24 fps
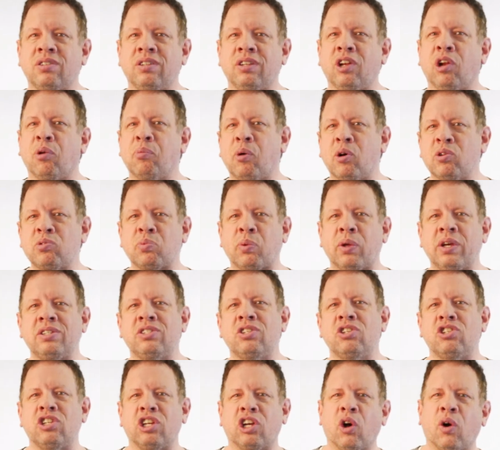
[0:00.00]
You know, most
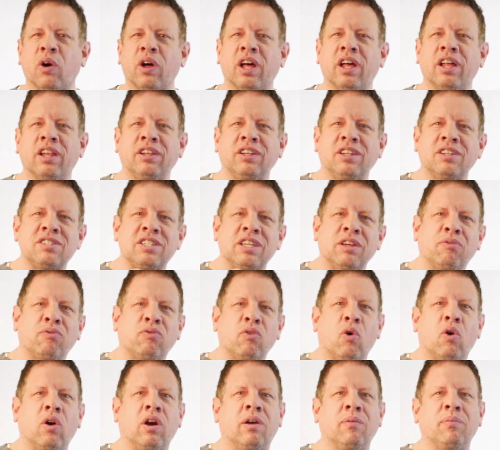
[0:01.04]
places you go on, you see a
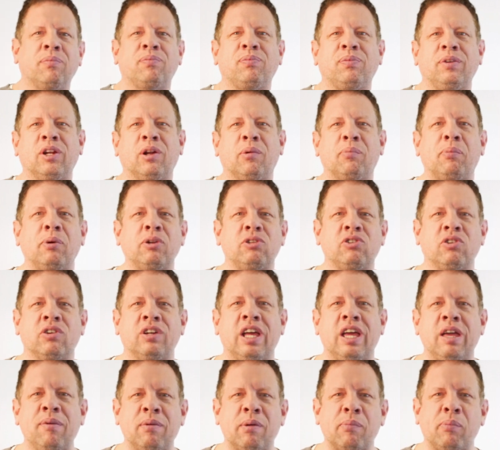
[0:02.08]
form, you know, put your
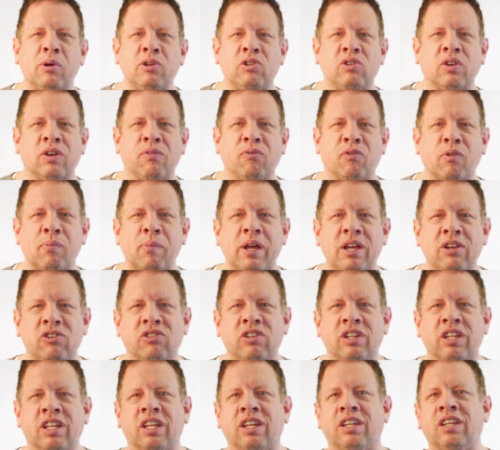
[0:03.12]
name in, put your
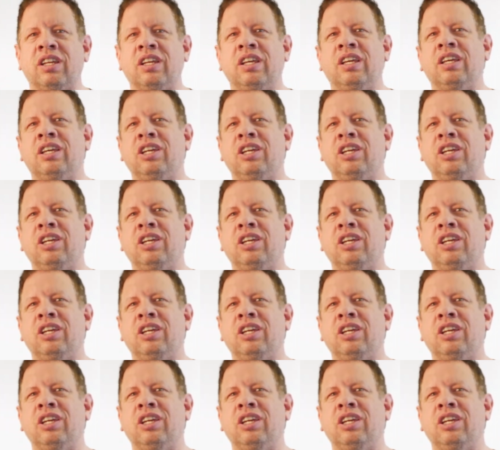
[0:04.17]
information in,